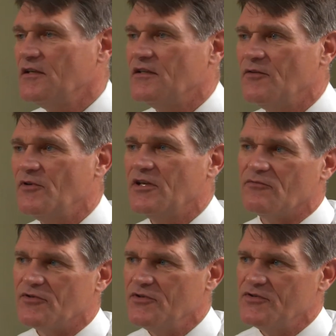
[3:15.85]
then we can
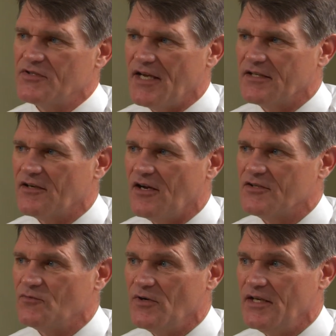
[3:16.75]
reduce that
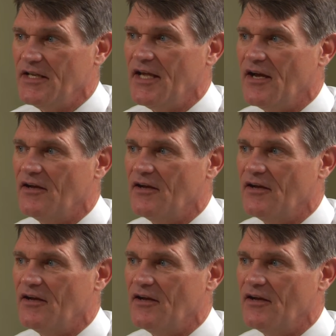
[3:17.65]
cost way down.